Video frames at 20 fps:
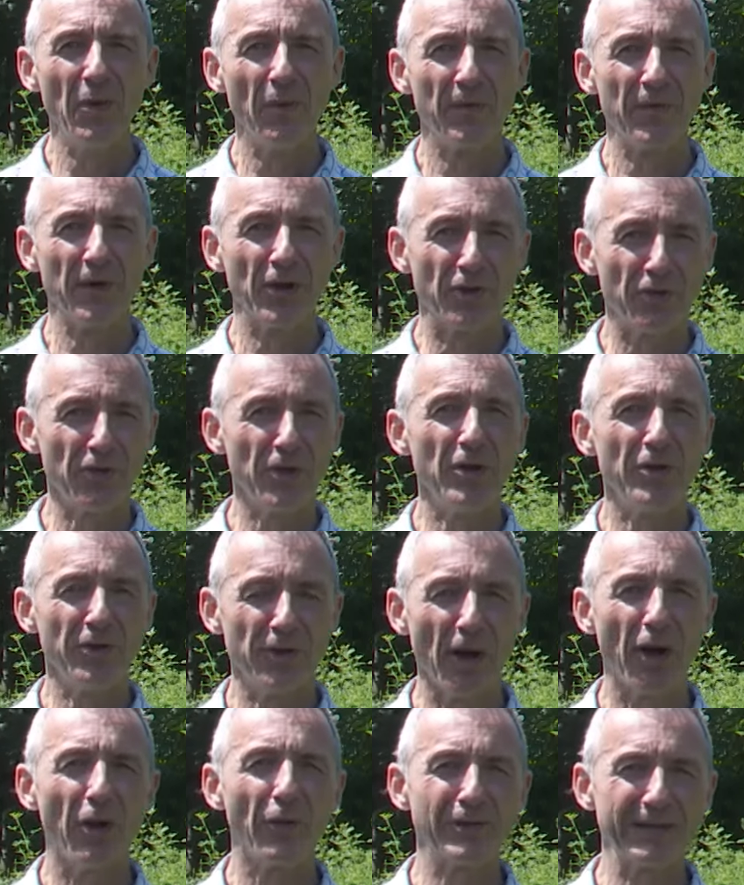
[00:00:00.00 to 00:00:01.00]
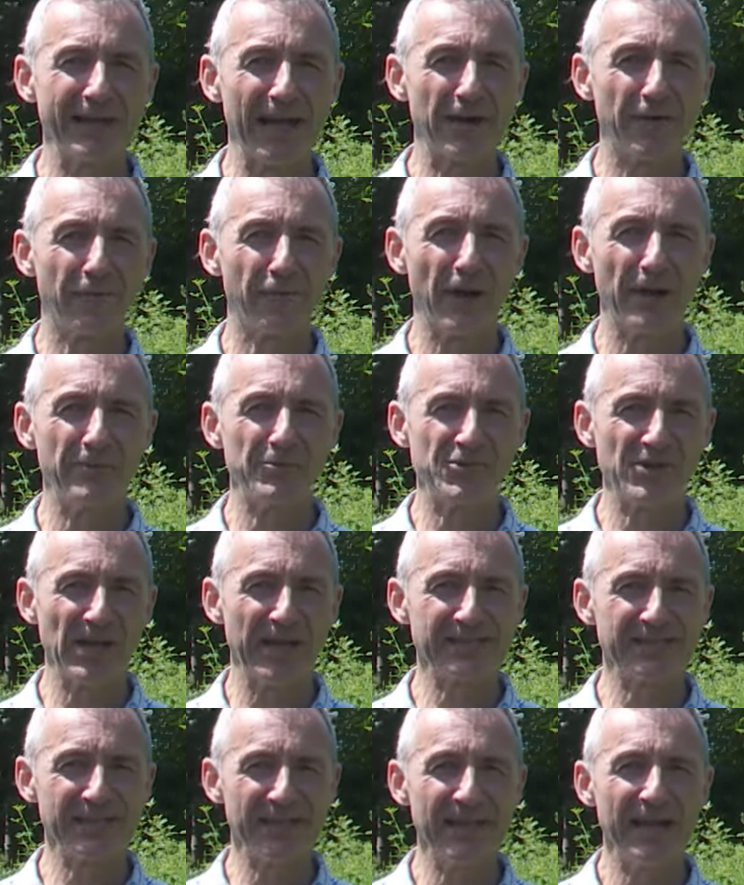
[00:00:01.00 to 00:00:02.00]
with a crude old ladder frame
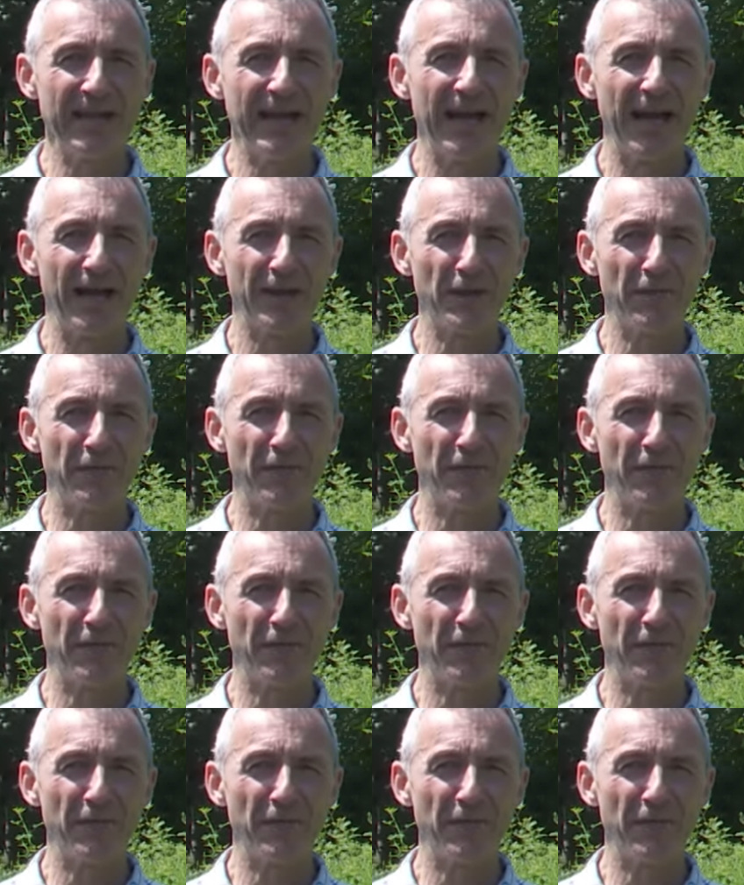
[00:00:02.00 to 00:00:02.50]
chassis and a